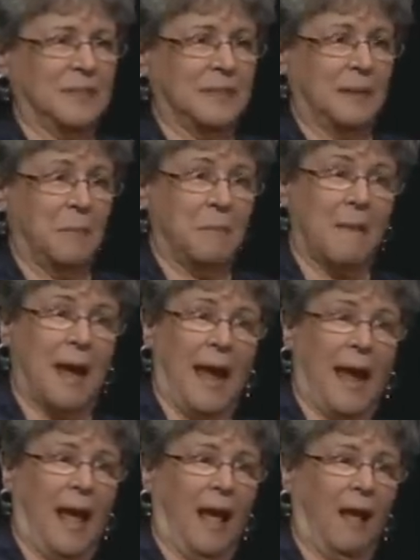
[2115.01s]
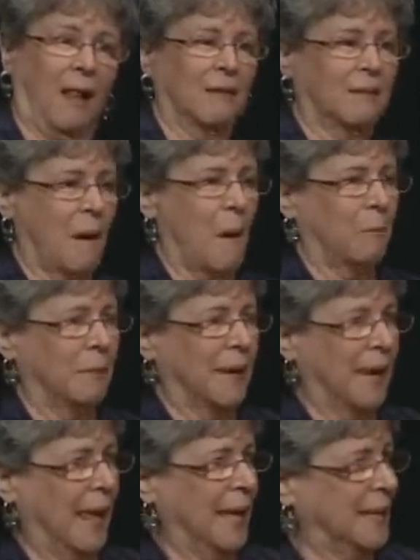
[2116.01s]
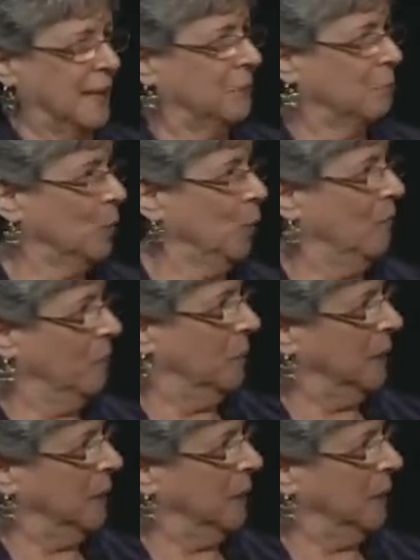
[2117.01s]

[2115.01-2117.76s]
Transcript: one woman. So clearly